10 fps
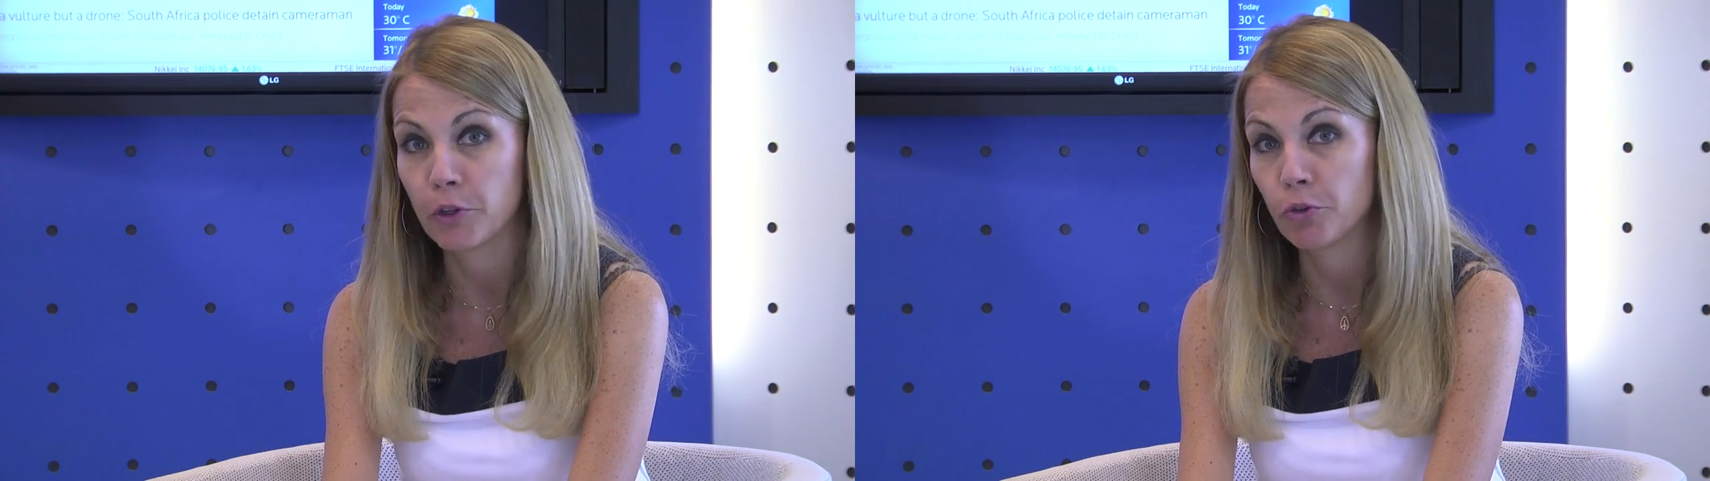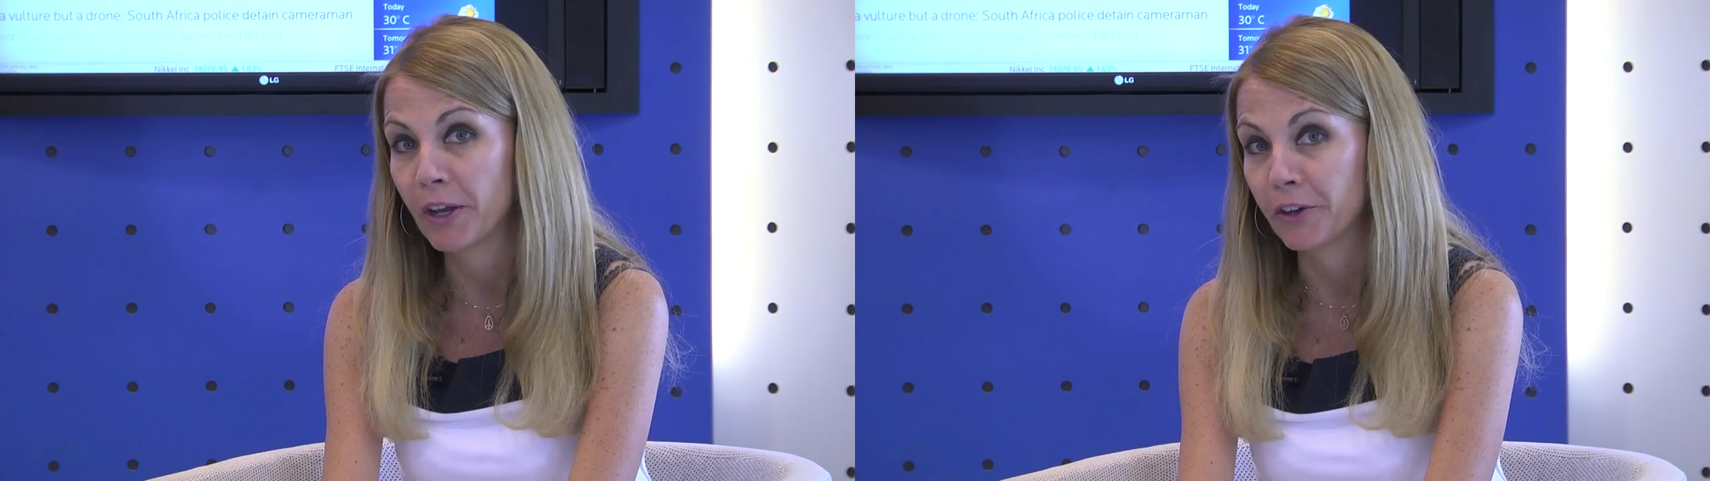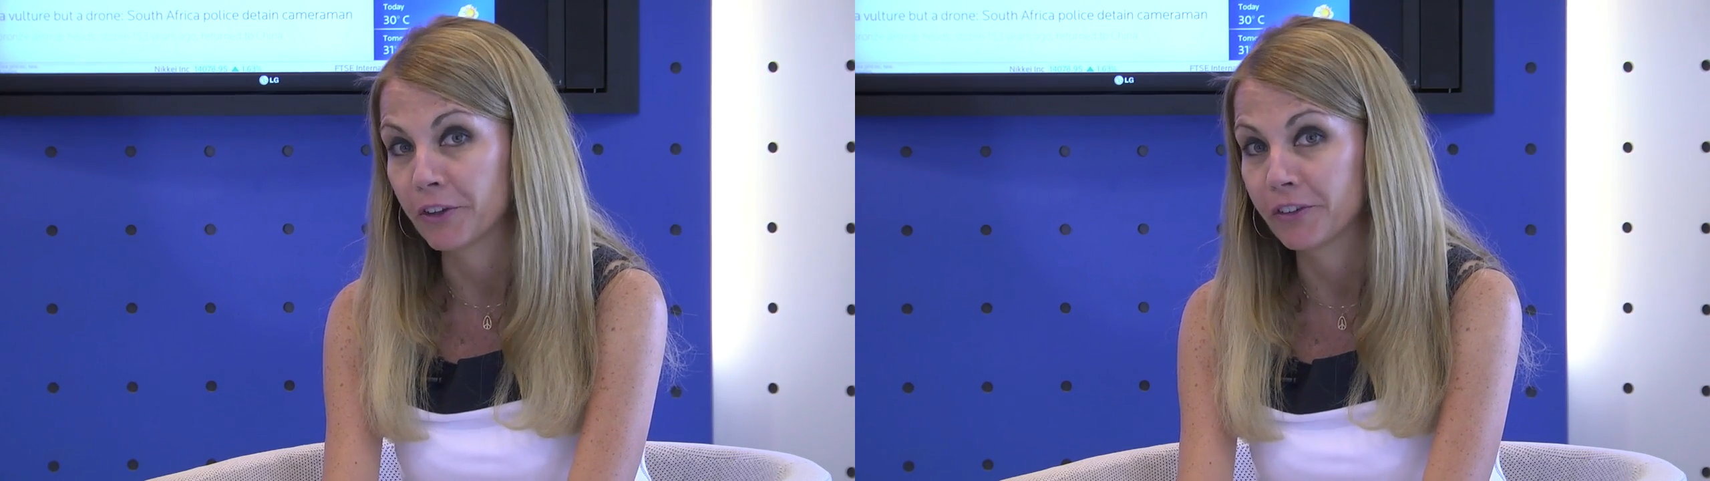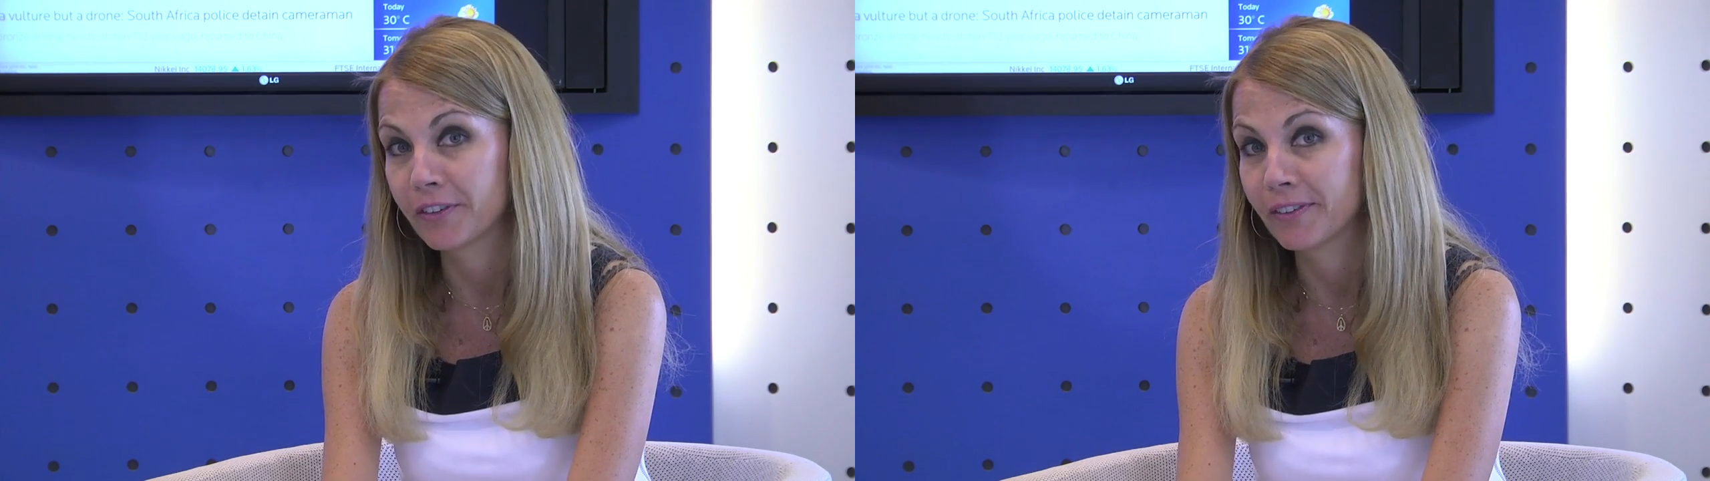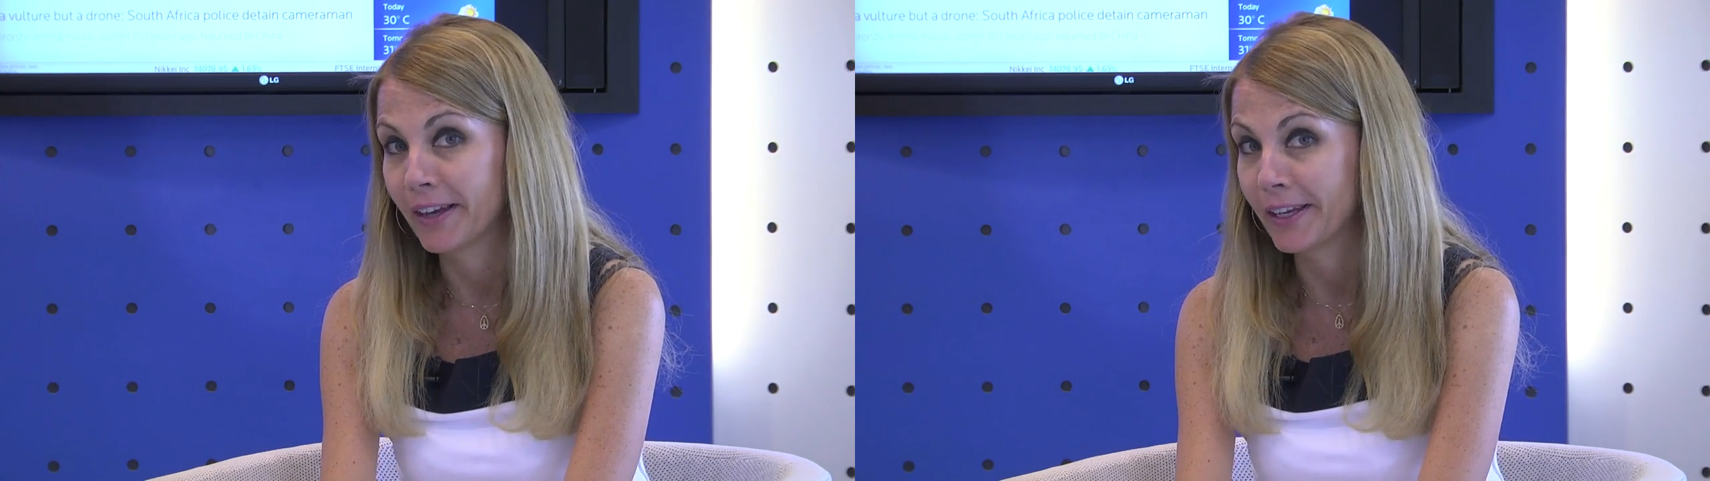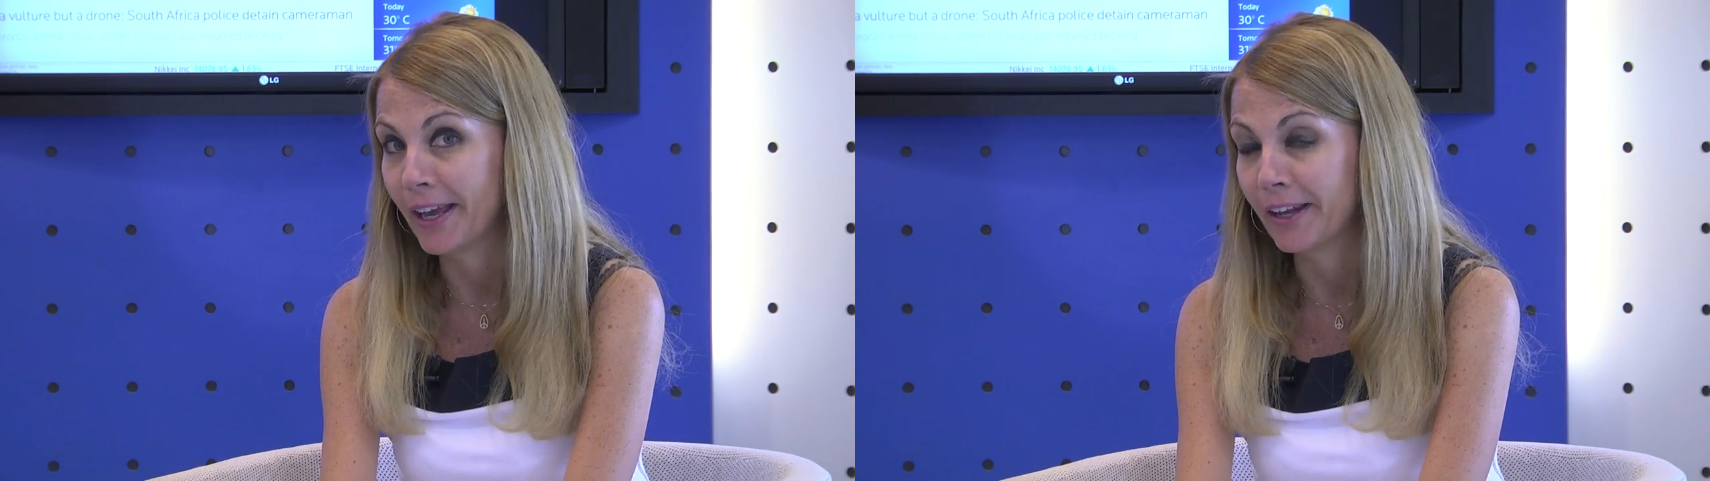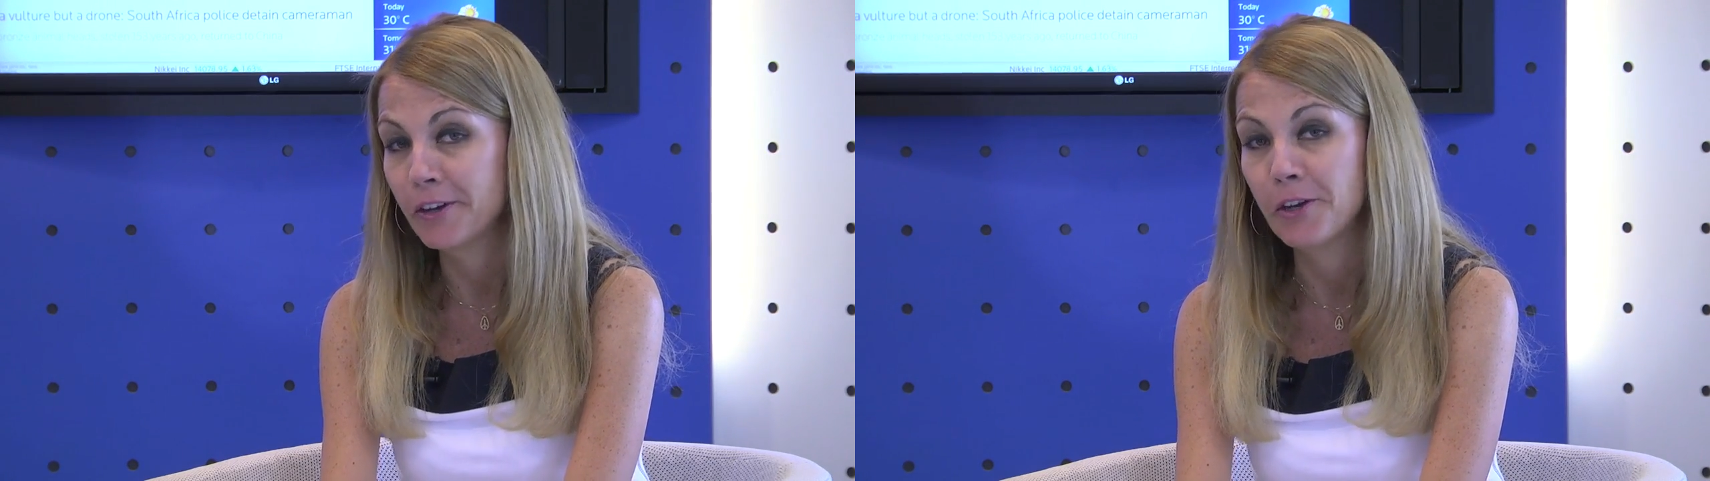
the traders. Again,